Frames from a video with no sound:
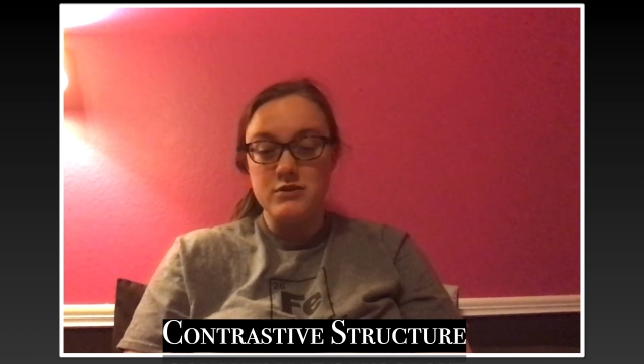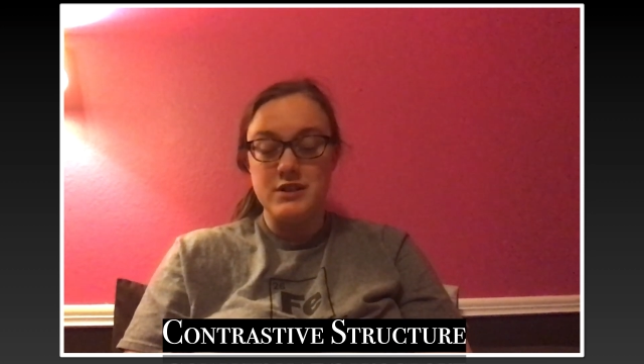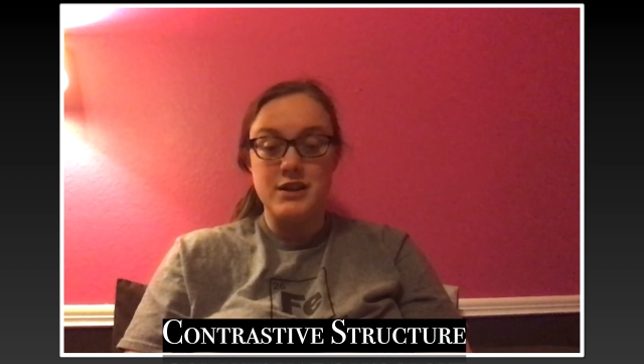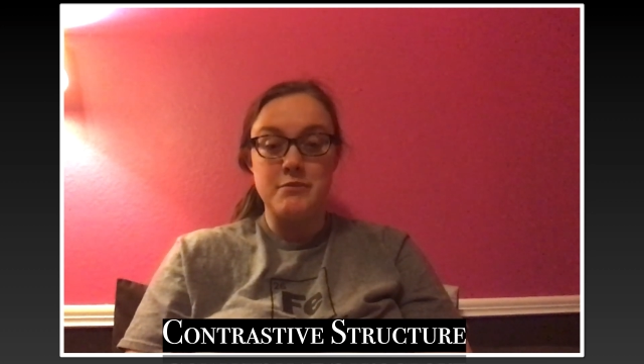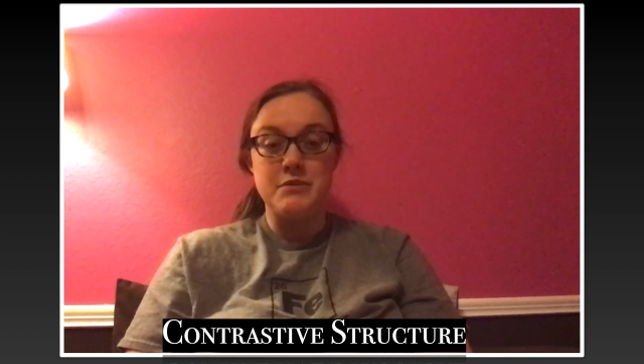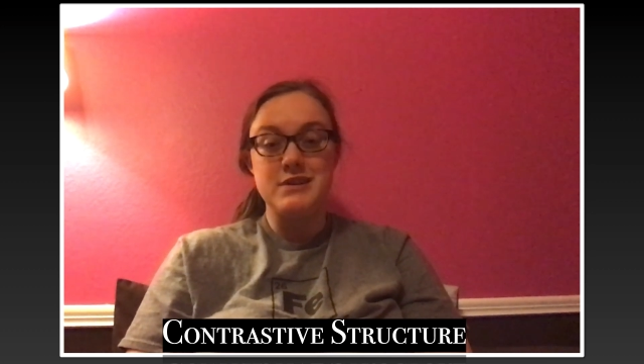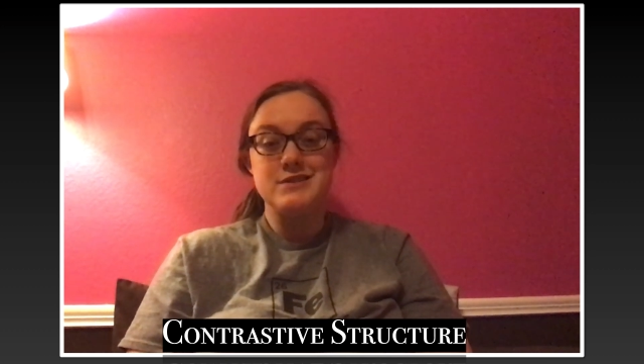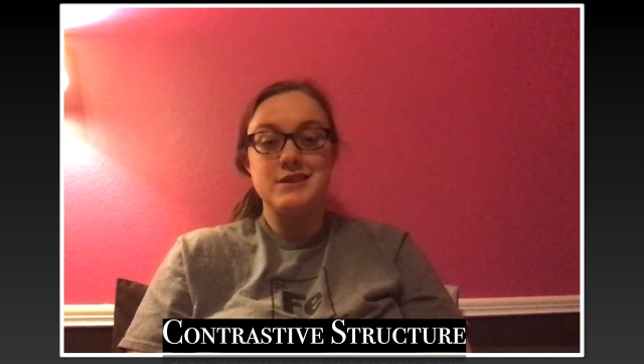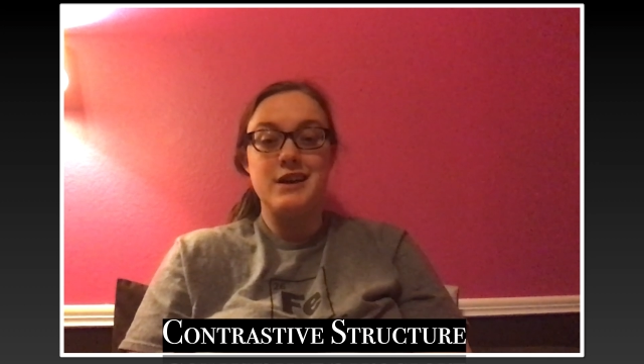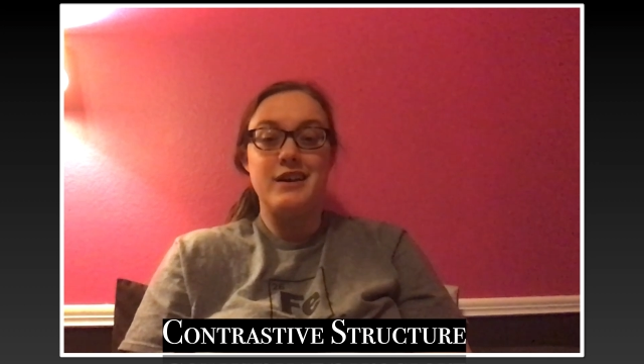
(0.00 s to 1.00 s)
And I'm going to
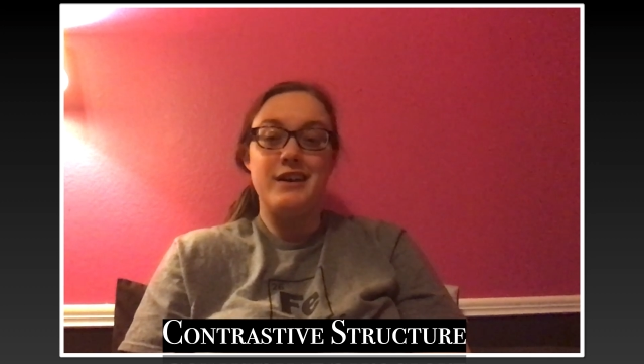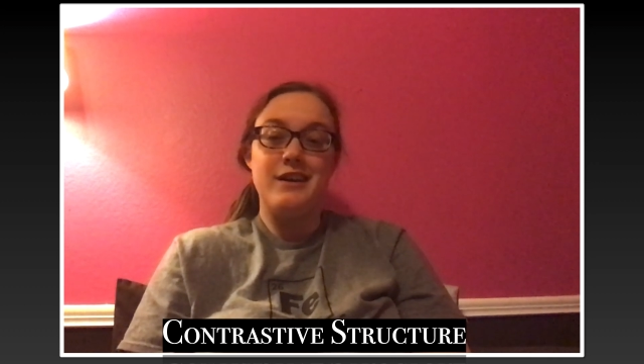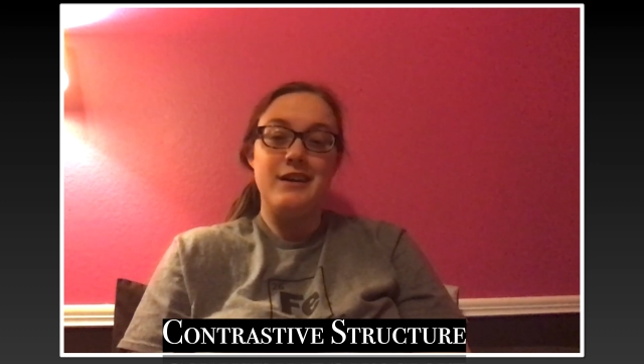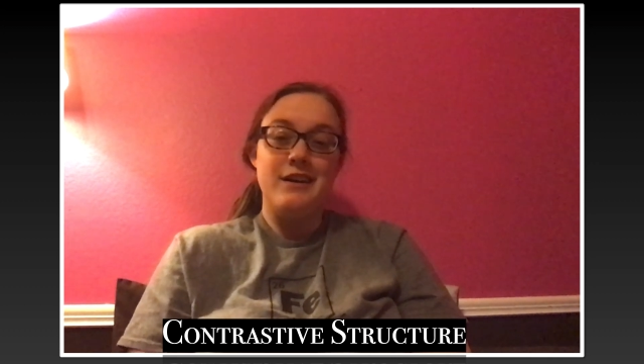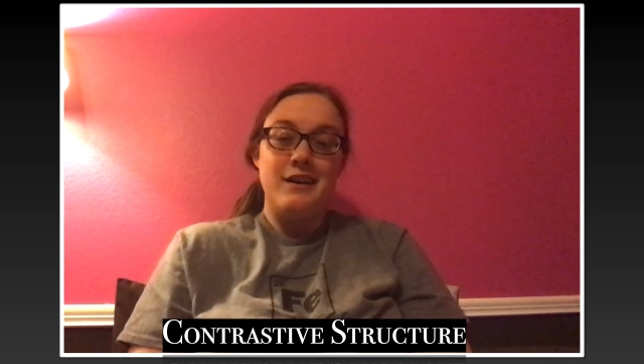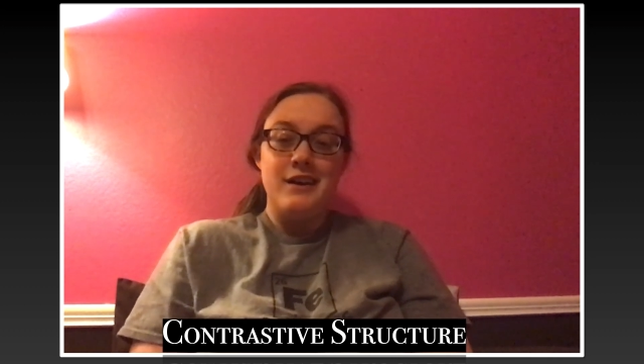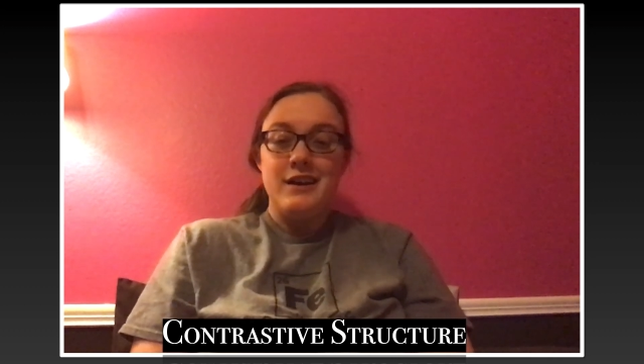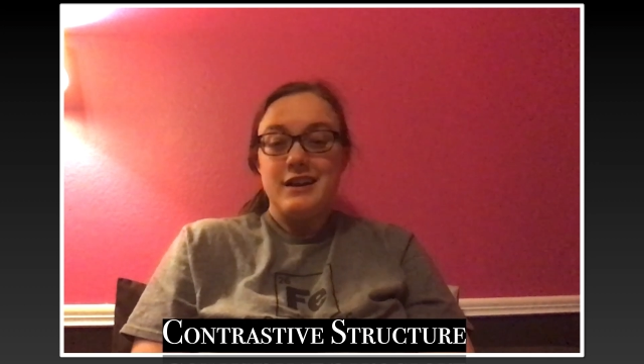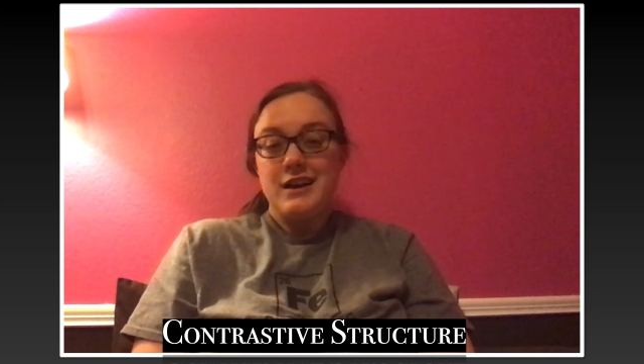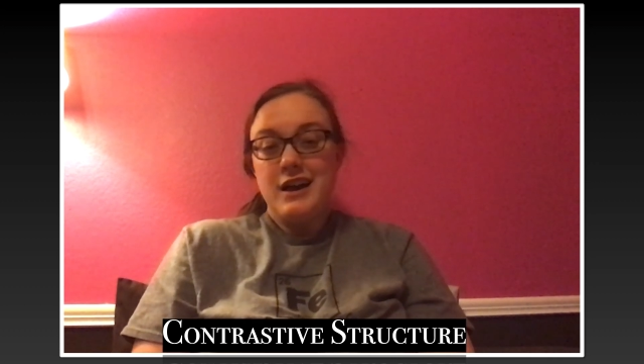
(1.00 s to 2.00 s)
say
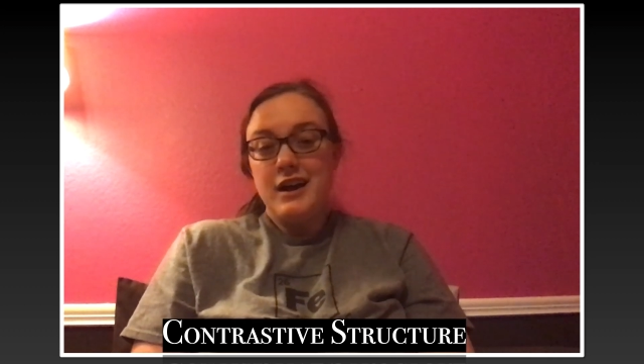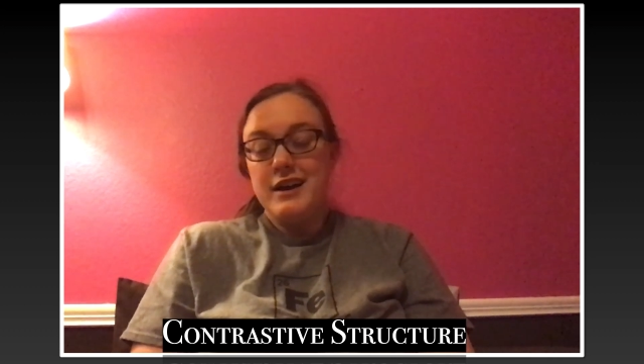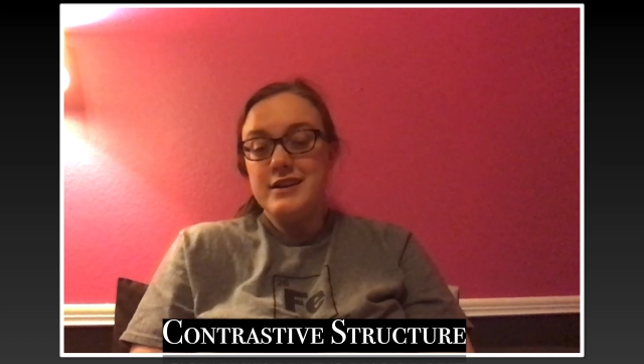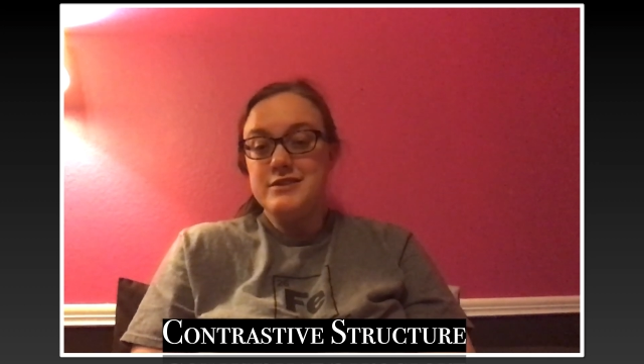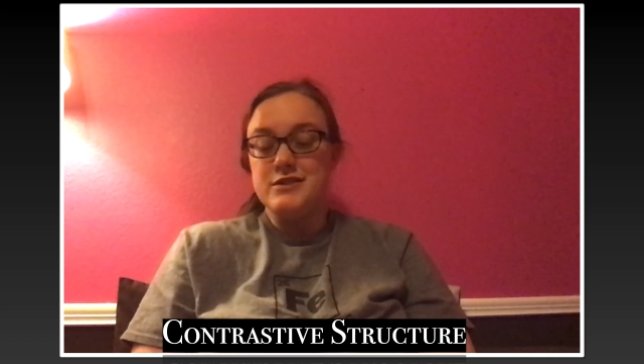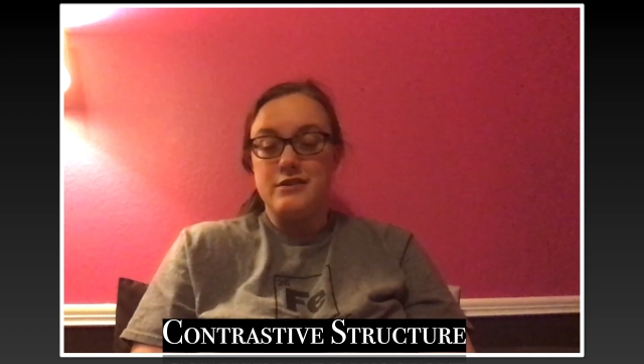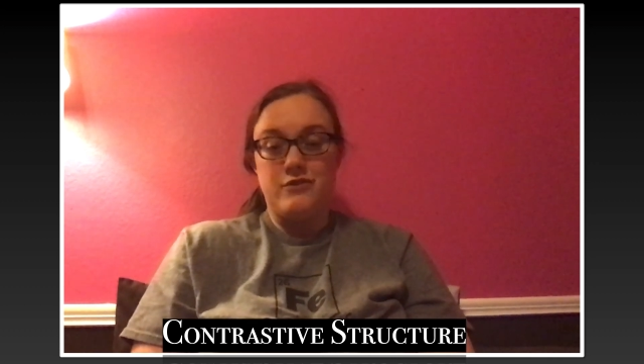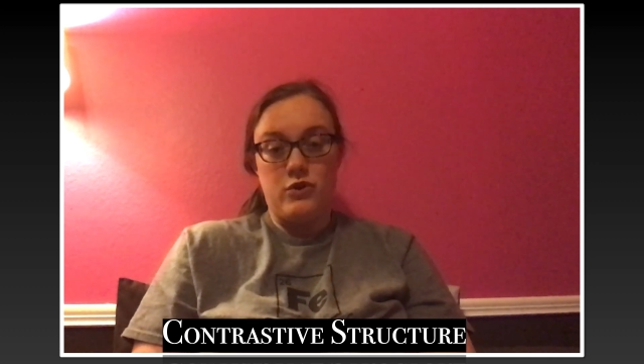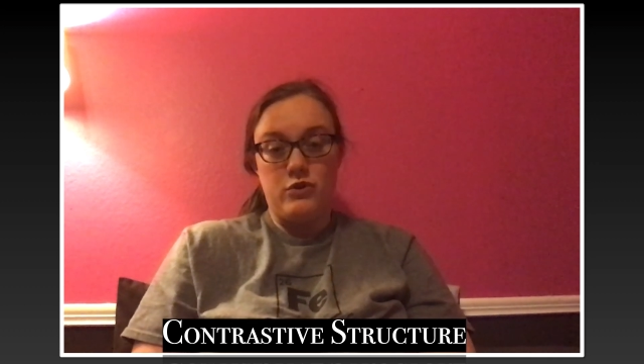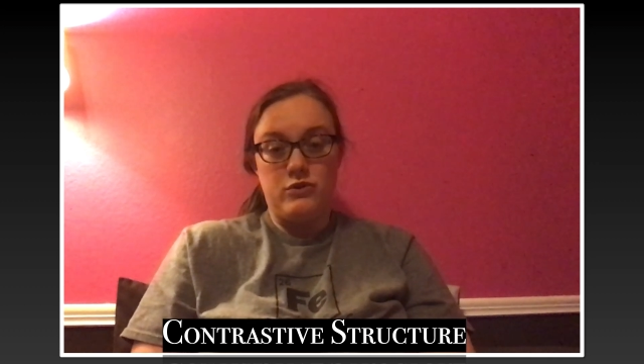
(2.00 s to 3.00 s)
kind of
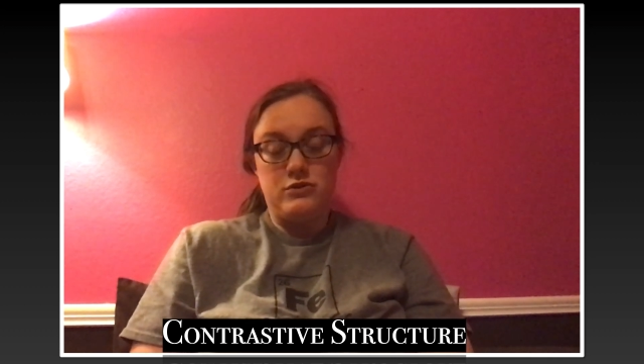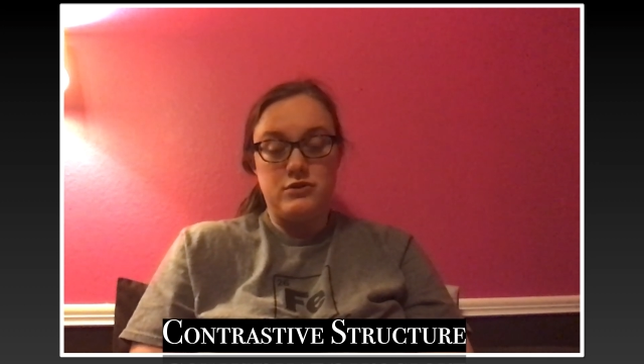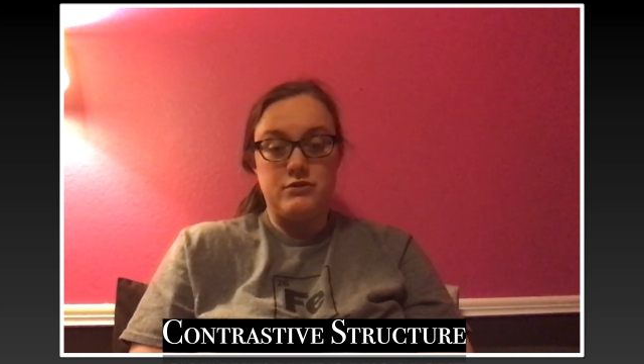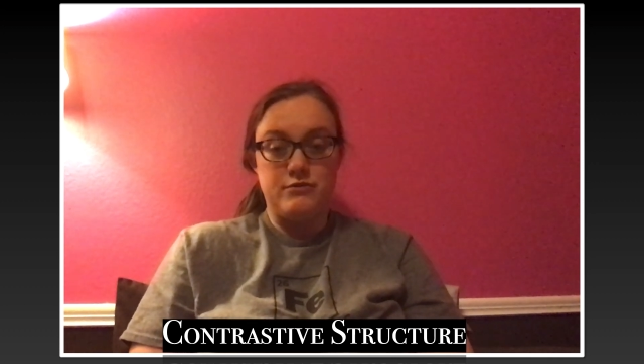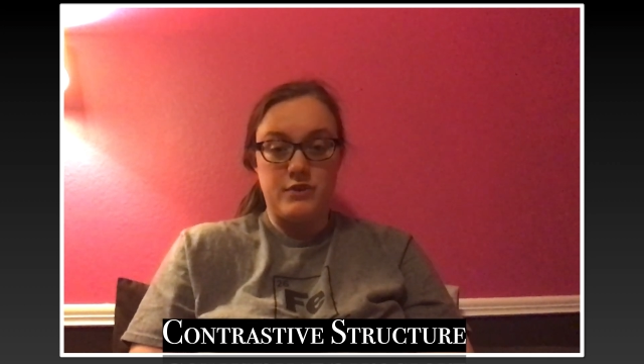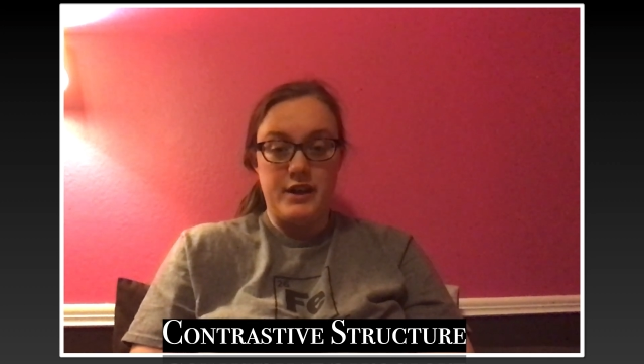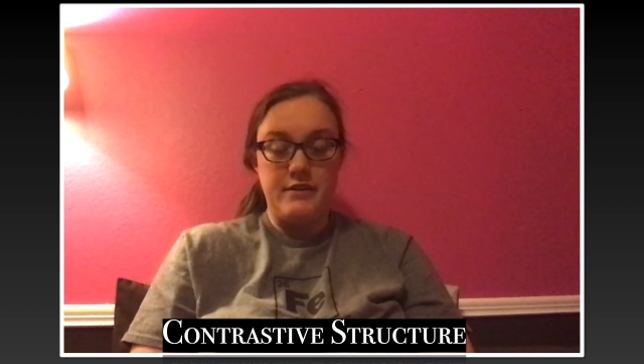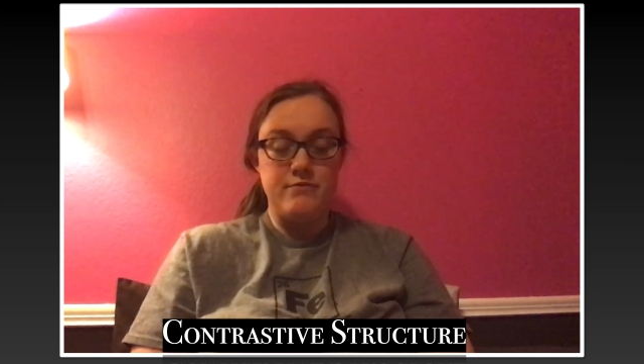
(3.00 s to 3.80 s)
old. Okay.